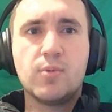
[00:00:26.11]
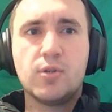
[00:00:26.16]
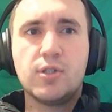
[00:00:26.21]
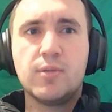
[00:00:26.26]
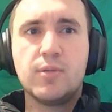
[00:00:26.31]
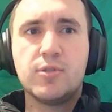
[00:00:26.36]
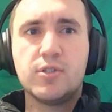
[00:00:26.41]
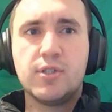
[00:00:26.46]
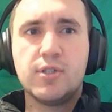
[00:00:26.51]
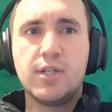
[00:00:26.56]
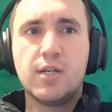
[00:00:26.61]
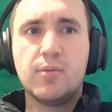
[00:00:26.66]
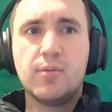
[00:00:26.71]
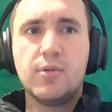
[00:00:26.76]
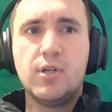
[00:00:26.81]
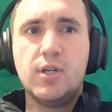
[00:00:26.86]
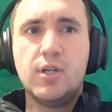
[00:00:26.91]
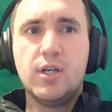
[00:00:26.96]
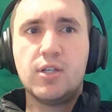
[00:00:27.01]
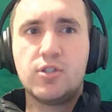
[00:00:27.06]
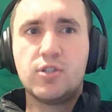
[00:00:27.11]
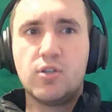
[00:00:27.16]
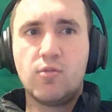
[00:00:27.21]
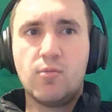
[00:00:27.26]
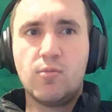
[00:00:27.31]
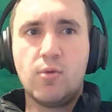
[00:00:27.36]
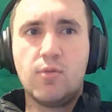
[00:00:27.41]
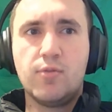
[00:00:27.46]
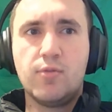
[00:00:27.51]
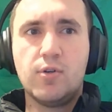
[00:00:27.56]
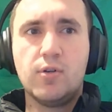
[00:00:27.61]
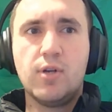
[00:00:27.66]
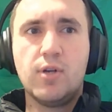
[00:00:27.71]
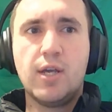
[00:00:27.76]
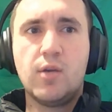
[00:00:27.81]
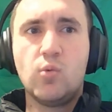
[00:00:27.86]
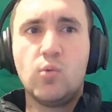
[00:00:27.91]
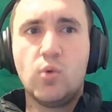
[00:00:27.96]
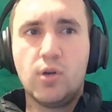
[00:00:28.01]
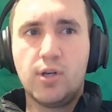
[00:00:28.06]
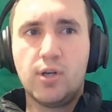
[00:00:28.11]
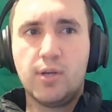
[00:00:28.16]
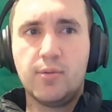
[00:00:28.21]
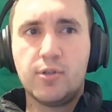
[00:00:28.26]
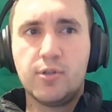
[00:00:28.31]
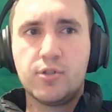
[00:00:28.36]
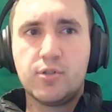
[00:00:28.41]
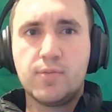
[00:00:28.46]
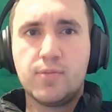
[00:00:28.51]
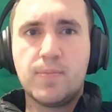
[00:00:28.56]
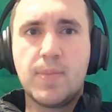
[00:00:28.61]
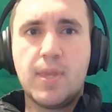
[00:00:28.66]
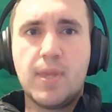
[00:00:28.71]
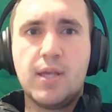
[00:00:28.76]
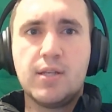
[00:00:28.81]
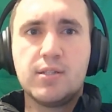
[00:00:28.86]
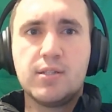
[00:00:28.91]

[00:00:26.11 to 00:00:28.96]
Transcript: smoke damage cleanup, and soot removal and water damage.